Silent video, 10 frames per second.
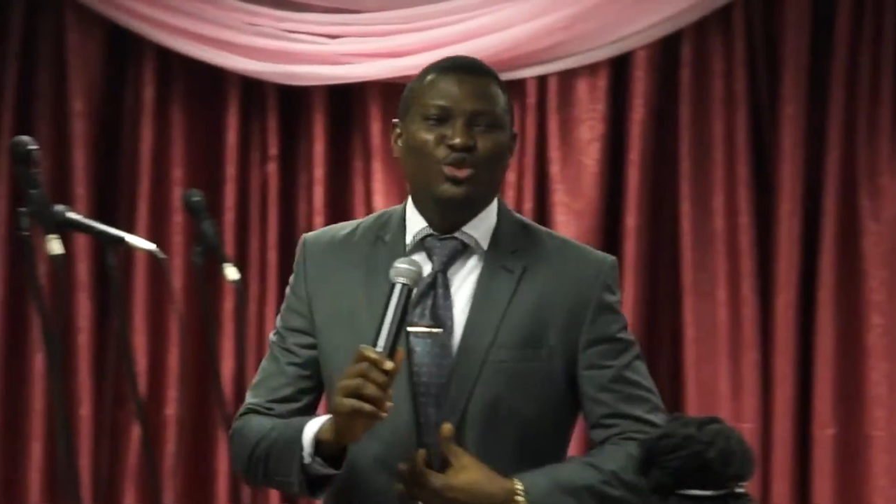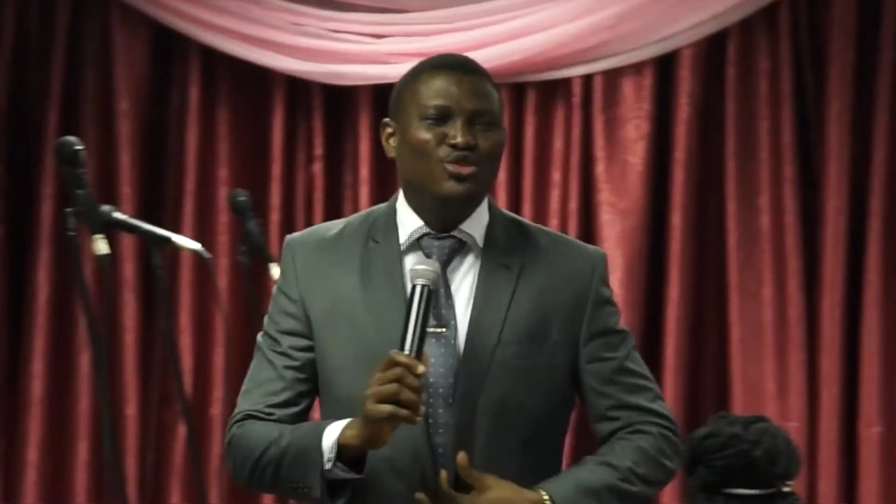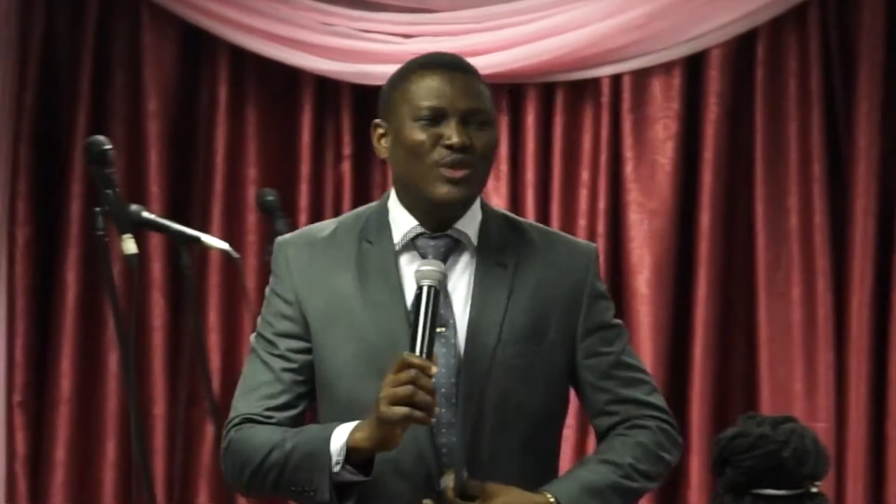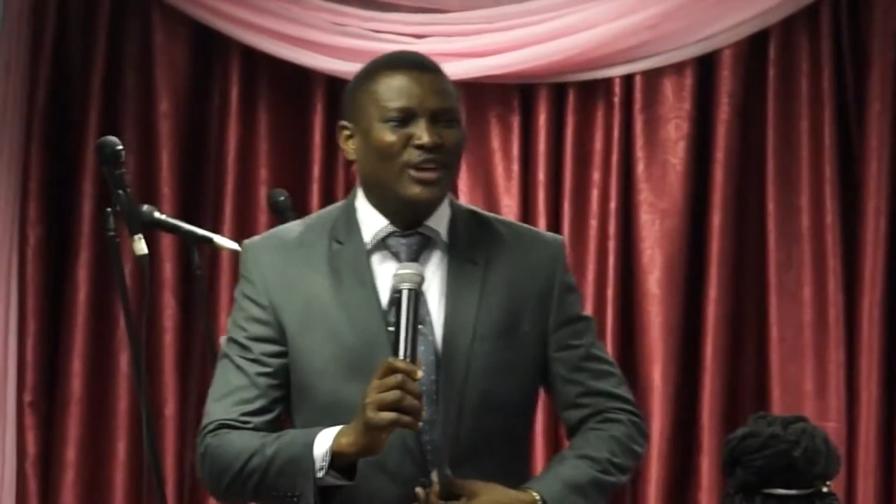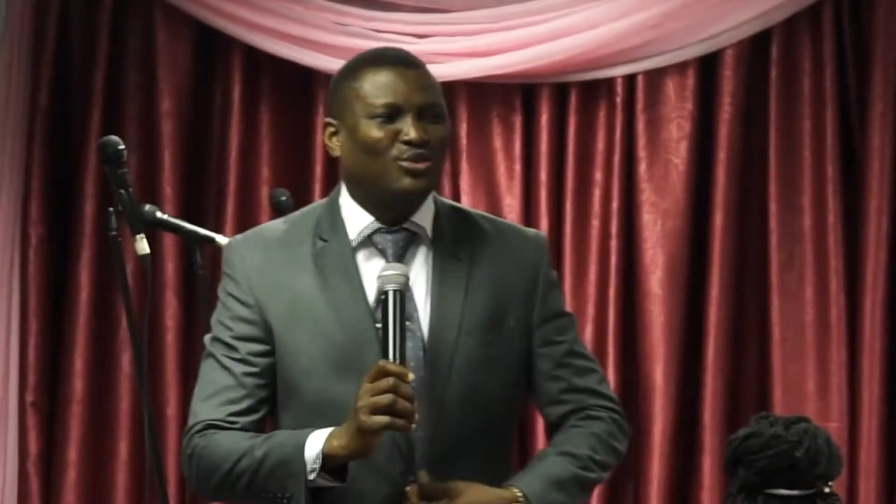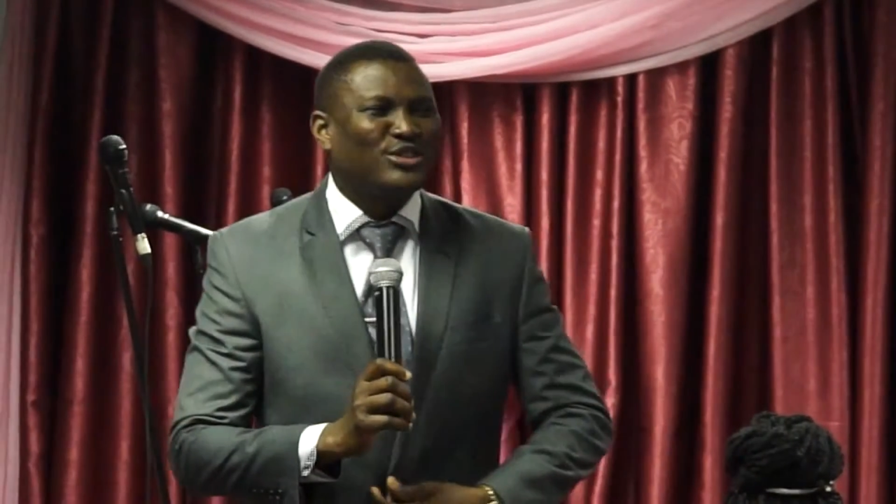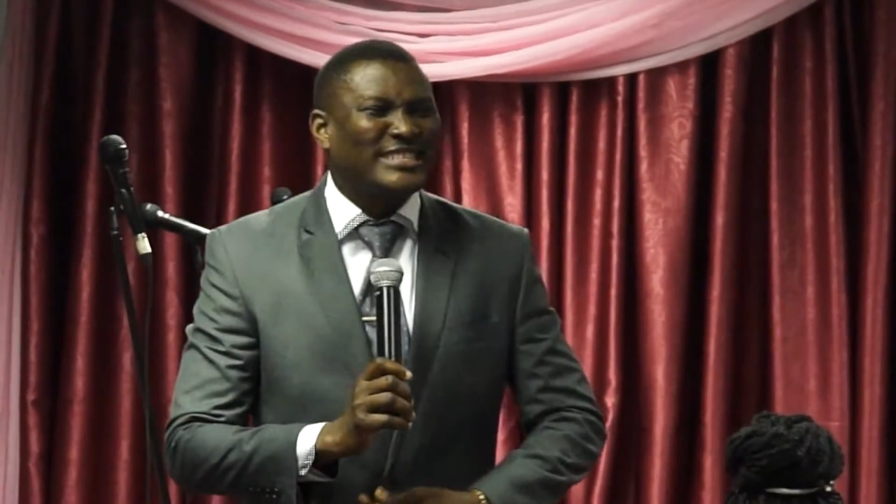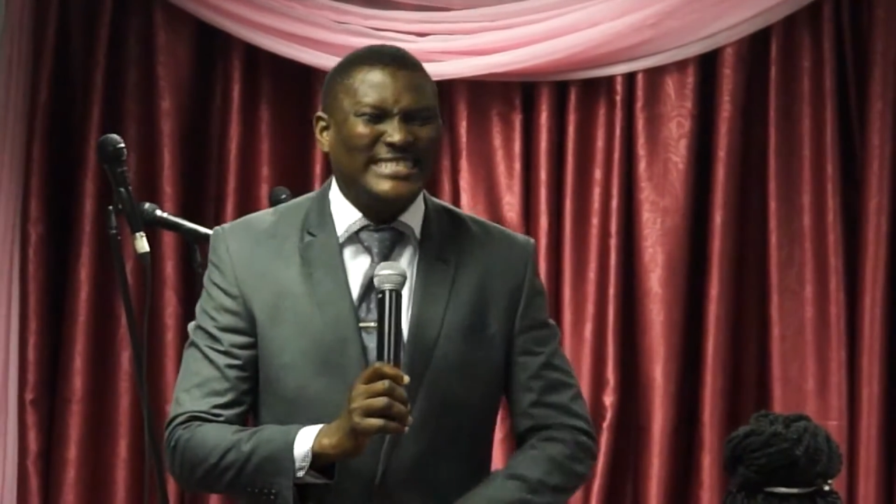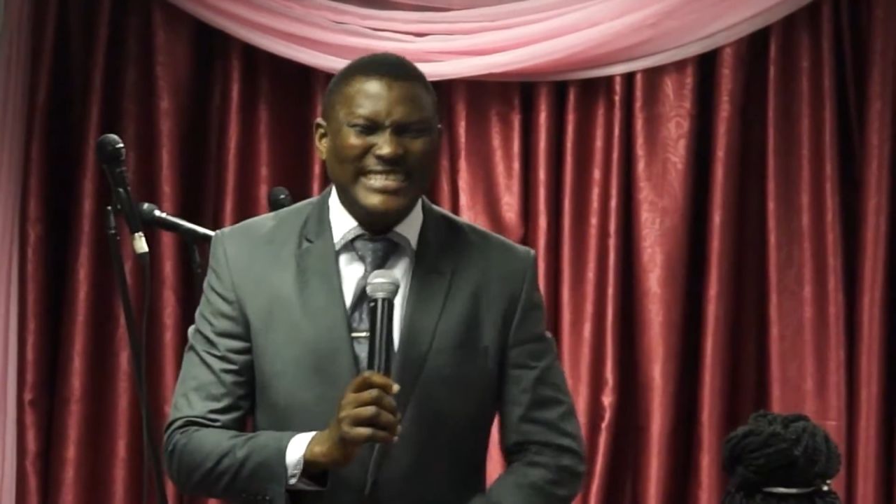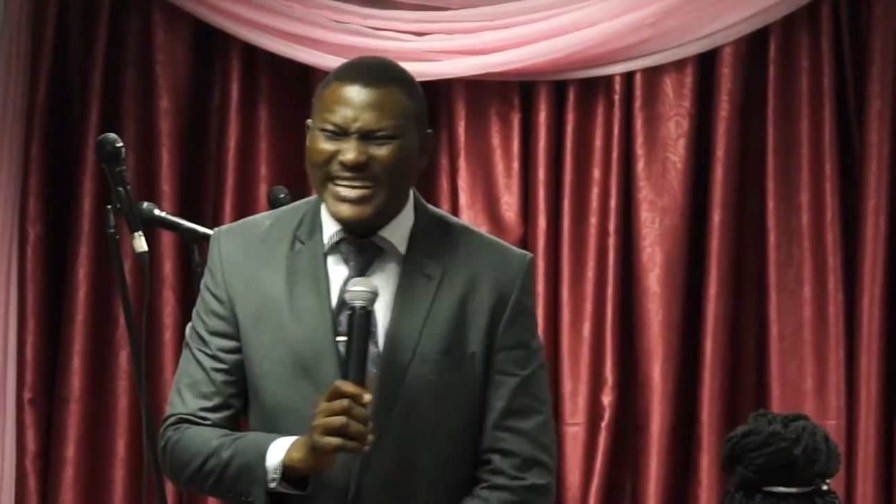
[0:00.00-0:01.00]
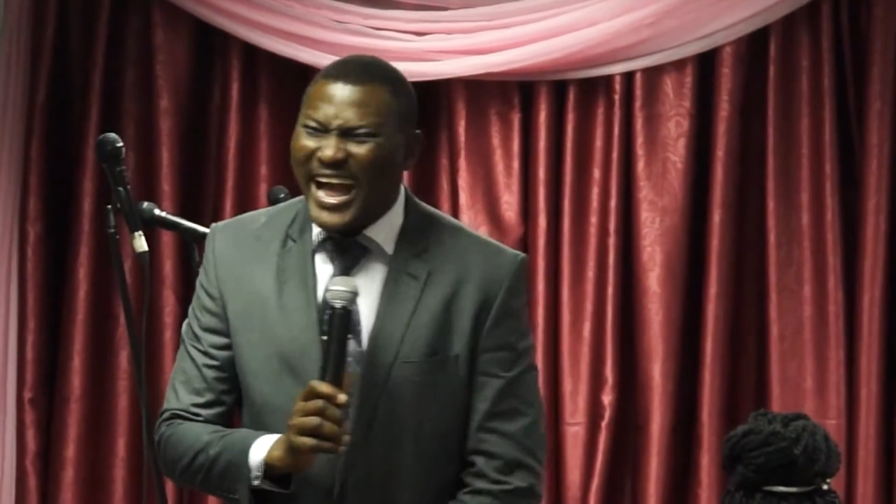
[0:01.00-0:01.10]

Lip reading: don't know how to sing